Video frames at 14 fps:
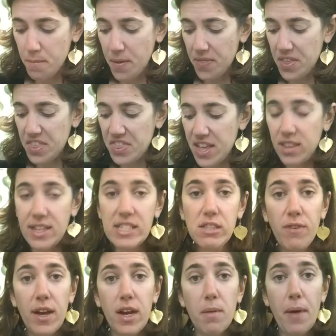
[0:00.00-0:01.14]
But the thing that's
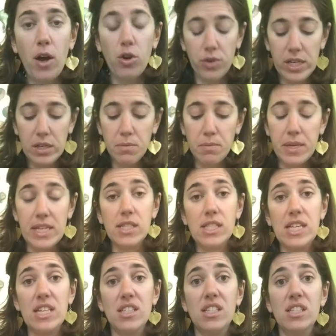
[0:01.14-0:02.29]
fun about green bean
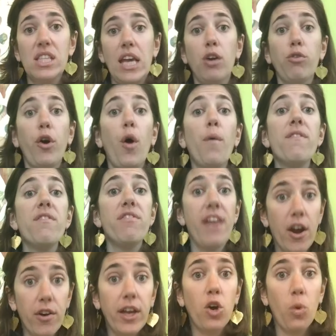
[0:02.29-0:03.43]
seeds is they grow
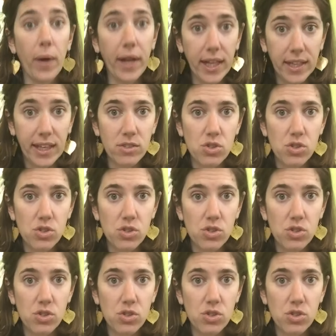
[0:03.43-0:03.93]
very quickly.